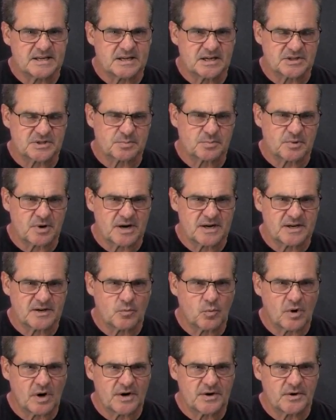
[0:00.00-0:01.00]
customer ID
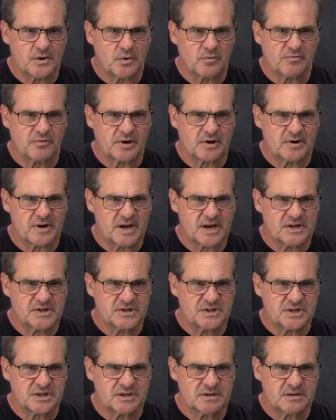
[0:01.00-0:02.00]
1, no
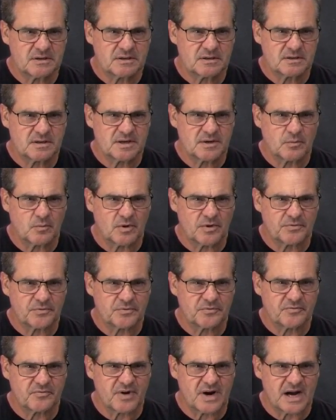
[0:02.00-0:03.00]
variation in 1
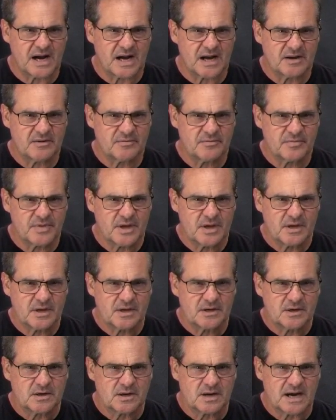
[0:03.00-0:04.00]
through 5.
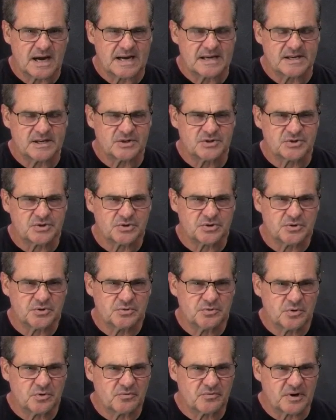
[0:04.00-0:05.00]
ID
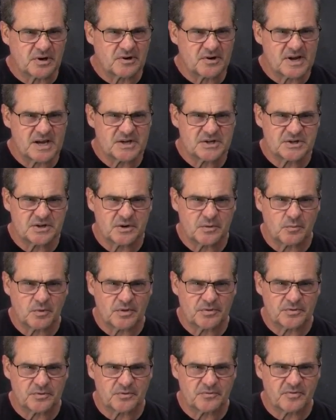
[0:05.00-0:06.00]
2, no variation in
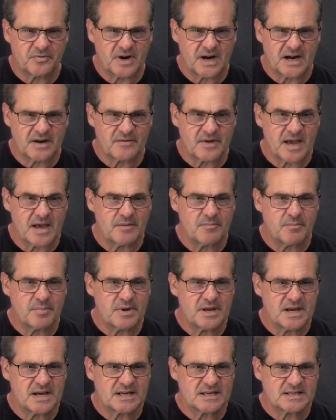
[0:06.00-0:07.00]
1 through 5.
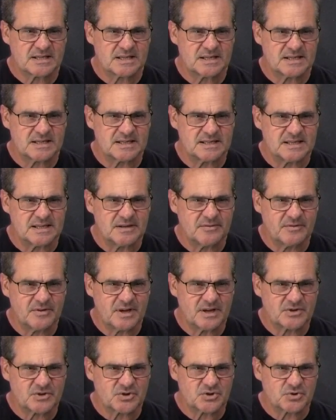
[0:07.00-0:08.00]
NPS
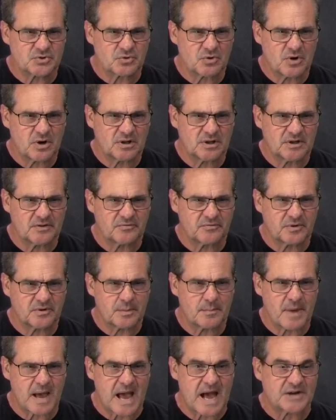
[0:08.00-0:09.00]
deviates strongly
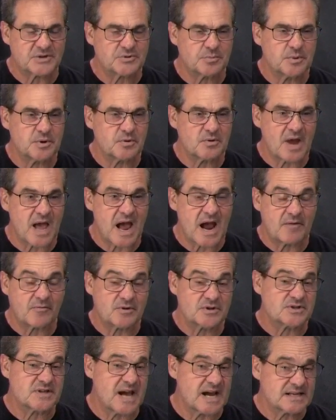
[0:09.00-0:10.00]
from attribute
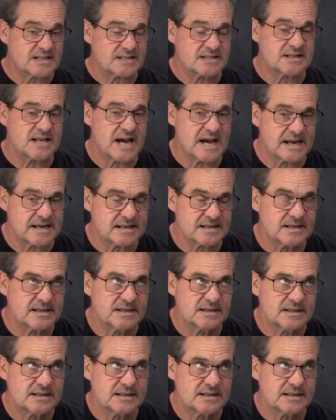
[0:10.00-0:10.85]
average. That's that